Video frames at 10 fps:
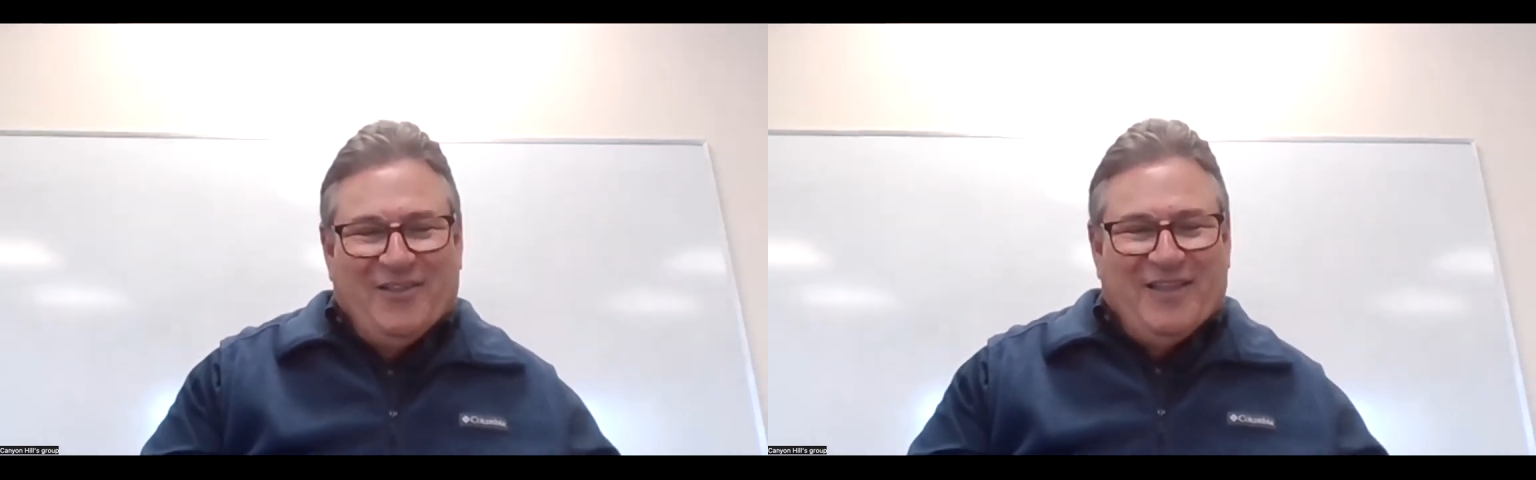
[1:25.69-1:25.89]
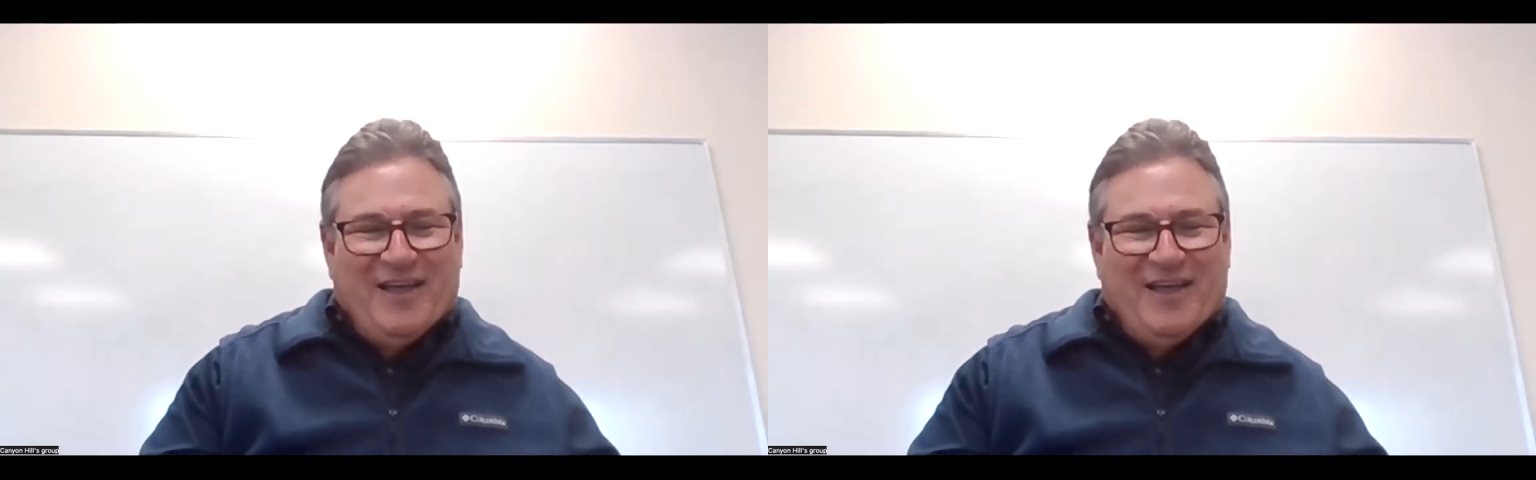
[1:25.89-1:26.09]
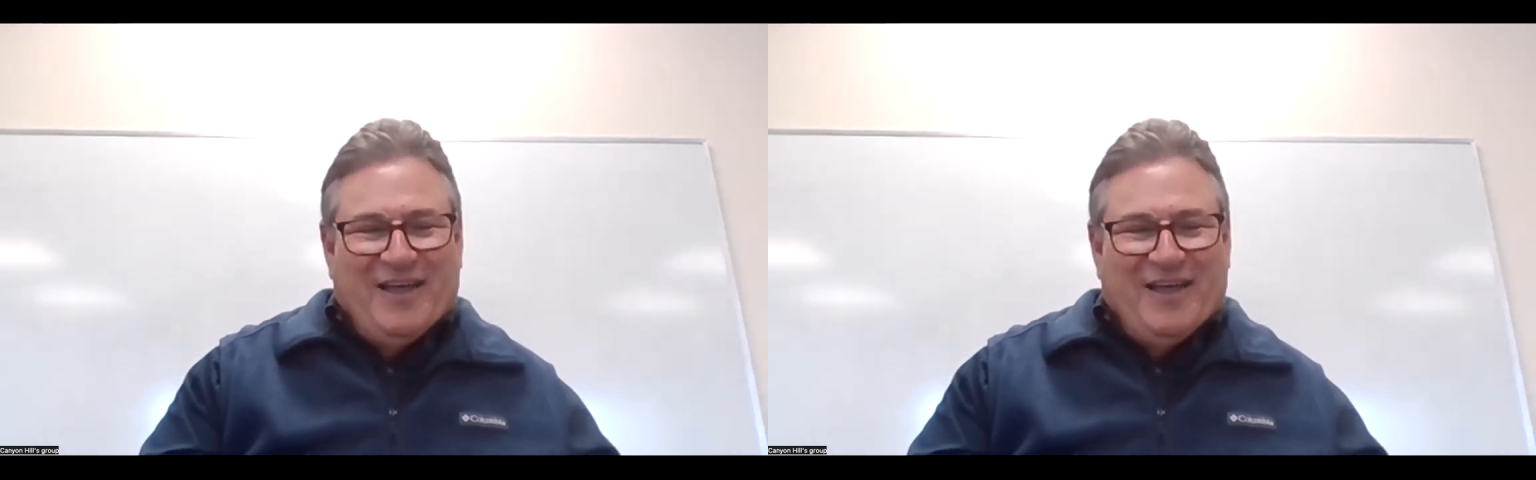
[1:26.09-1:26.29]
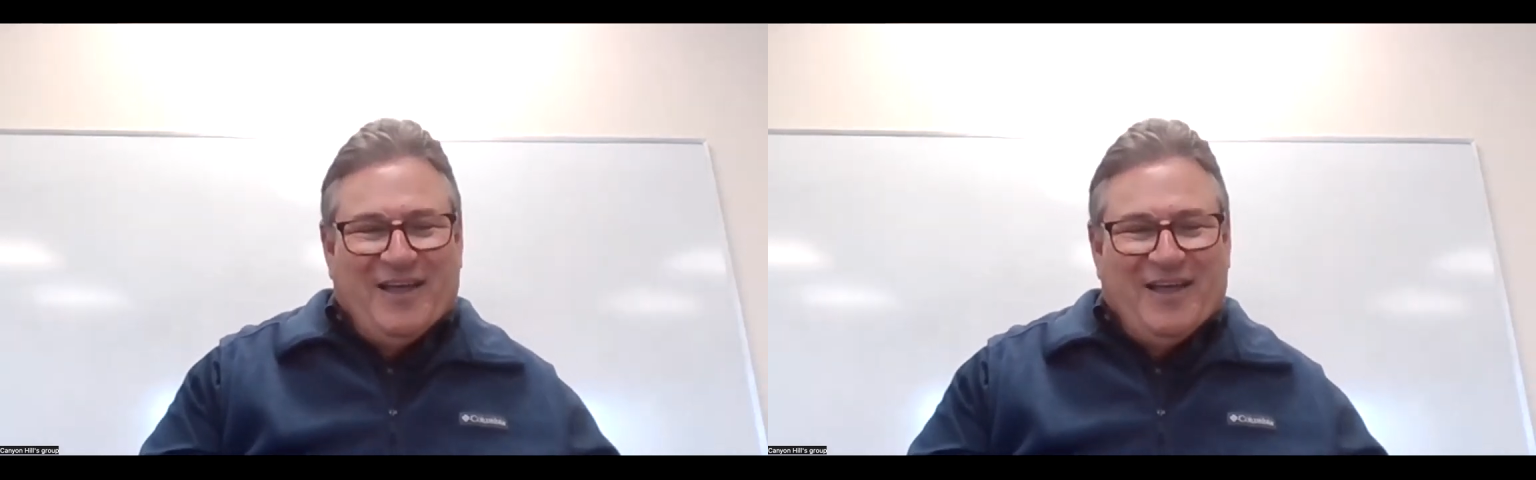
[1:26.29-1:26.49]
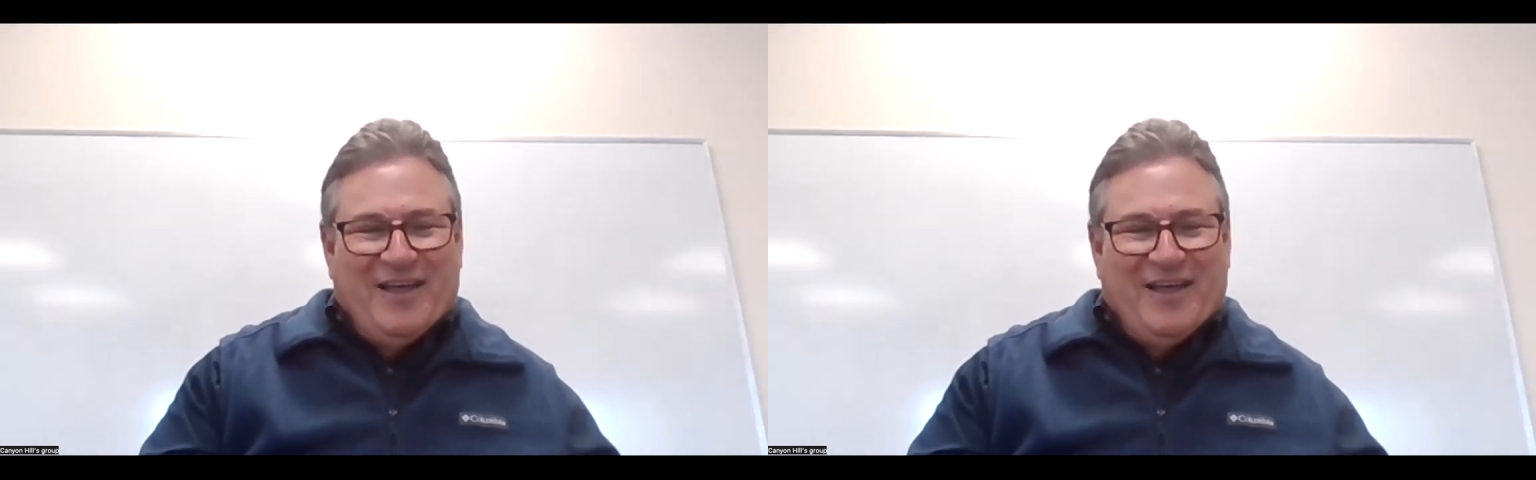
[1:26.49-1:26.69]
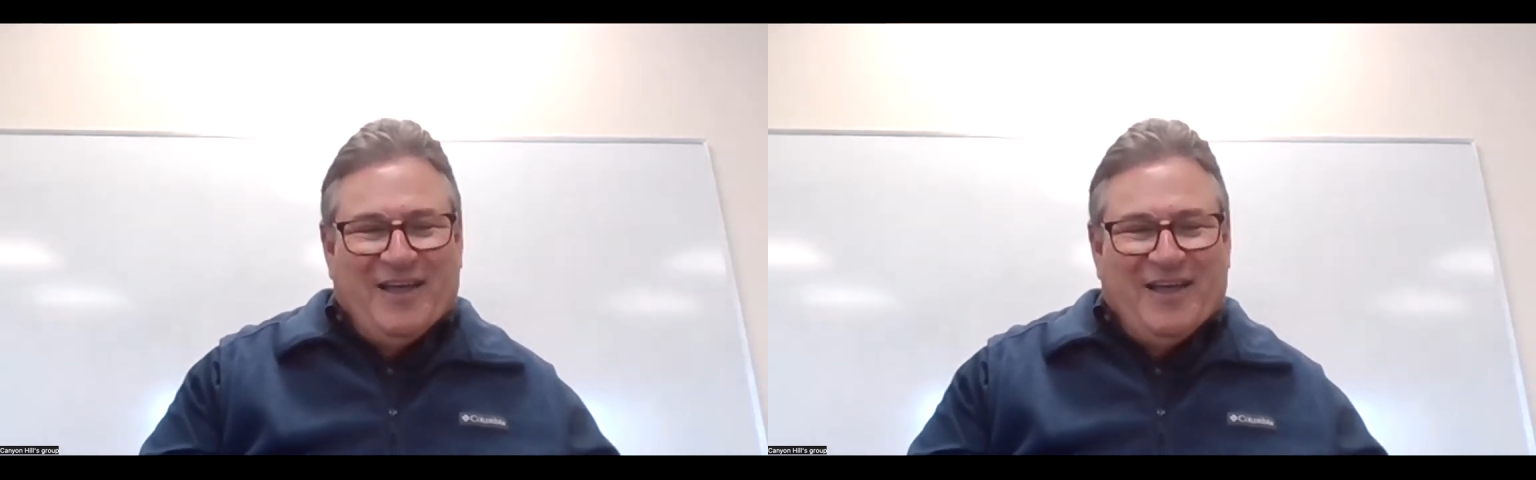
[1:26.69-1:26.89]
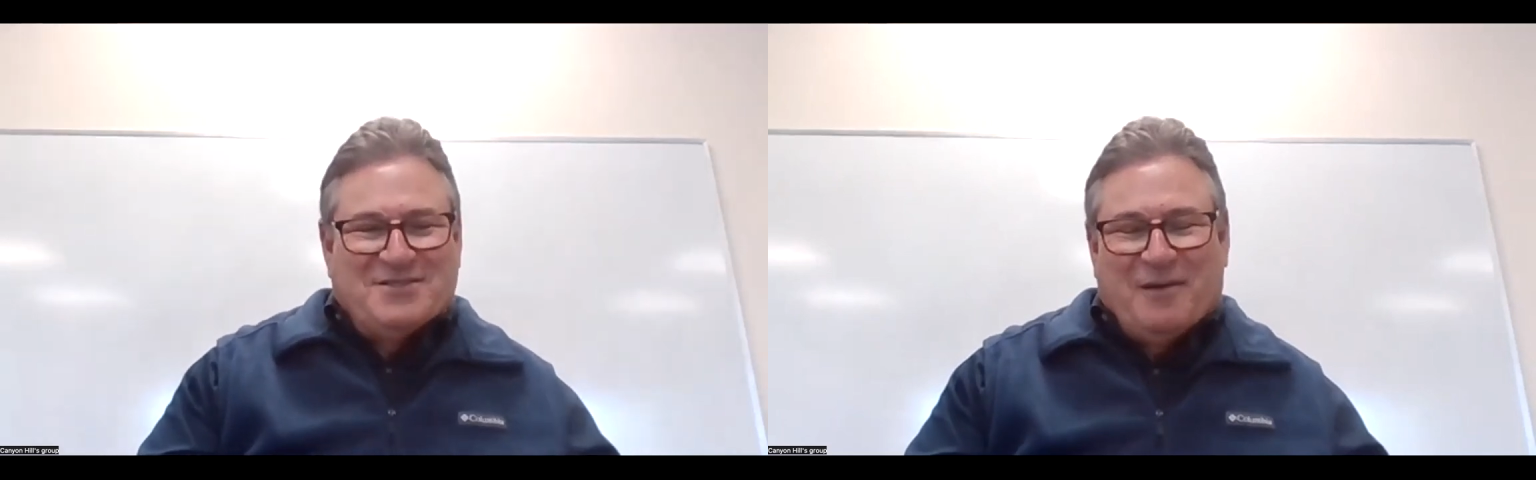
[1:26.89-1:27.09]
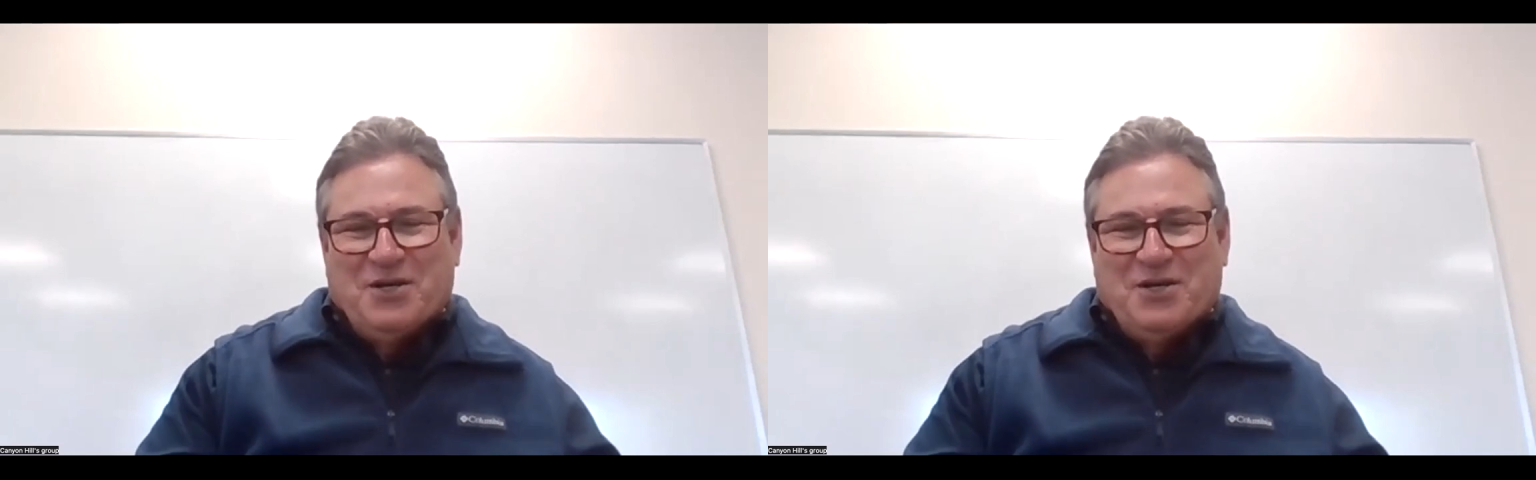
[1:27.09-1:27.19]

on that subject matter.